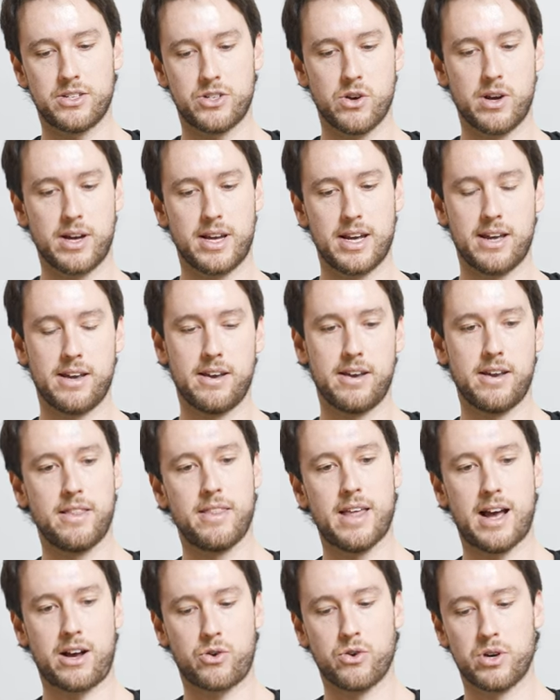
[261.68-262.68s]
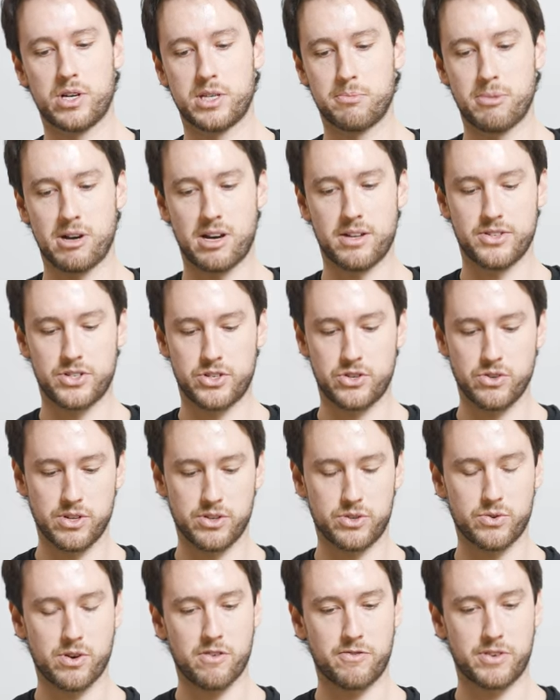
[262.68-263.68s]
So again, that corresponds to
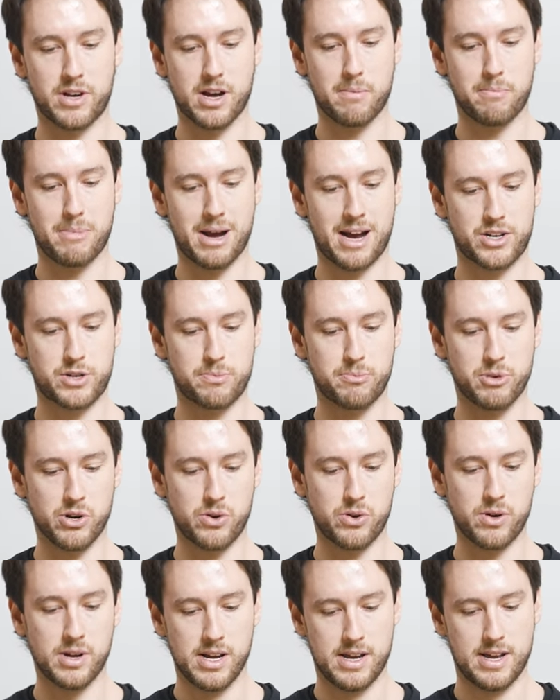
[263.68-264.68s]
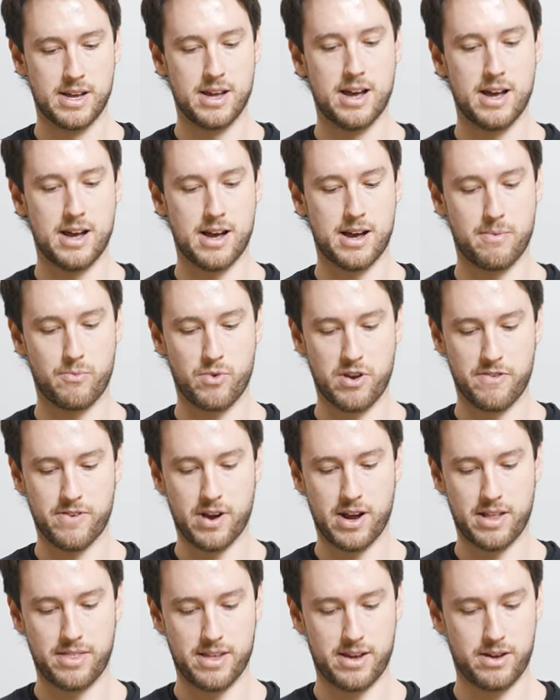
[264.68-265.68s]
the 12-cup batch brew. We
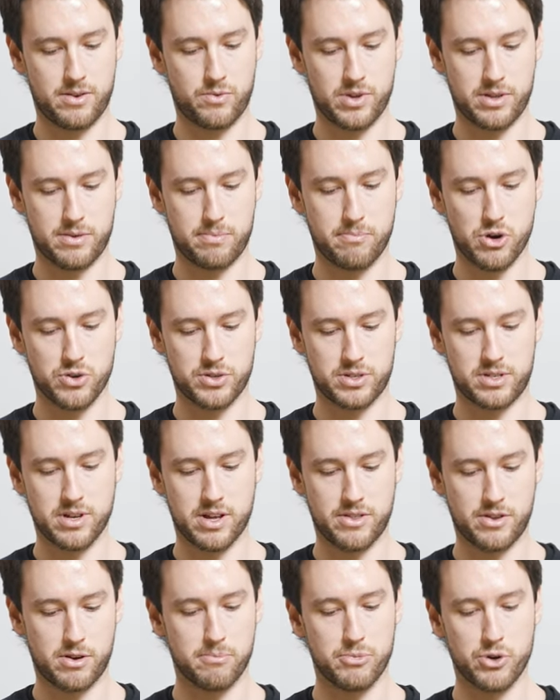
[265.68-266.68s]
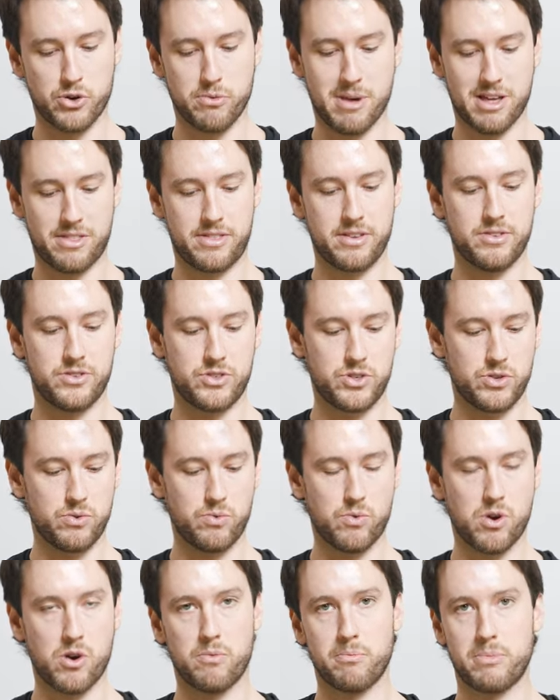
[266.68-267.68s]
find that with most other brew methods,
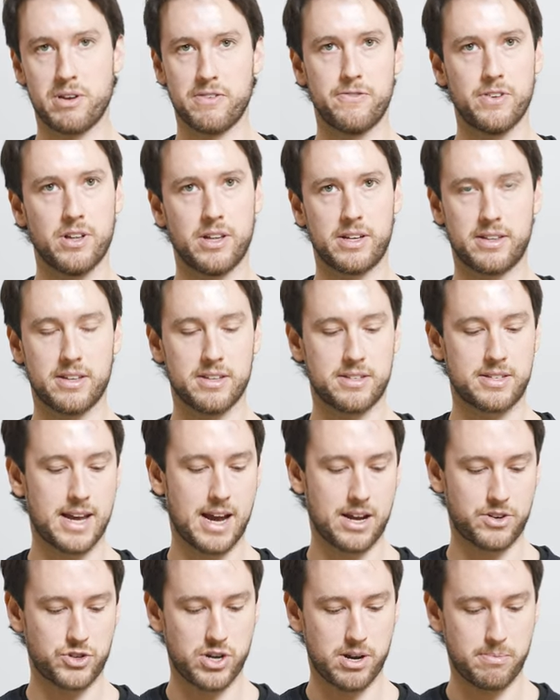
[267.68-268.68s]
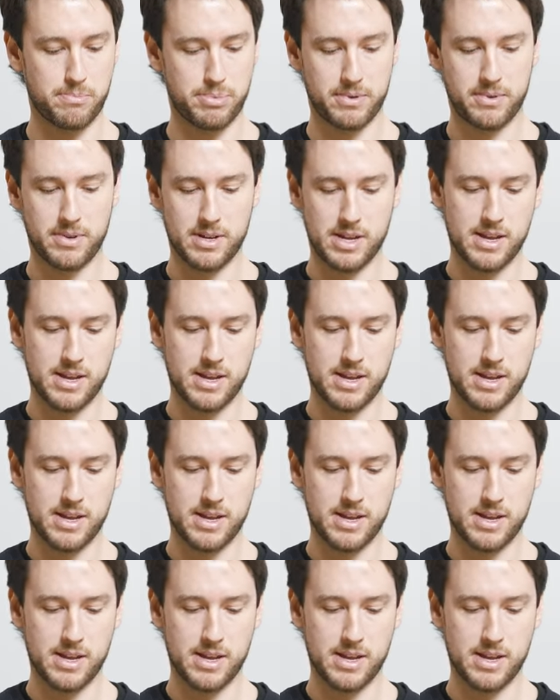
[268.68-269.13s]
you won't be filling this catch up.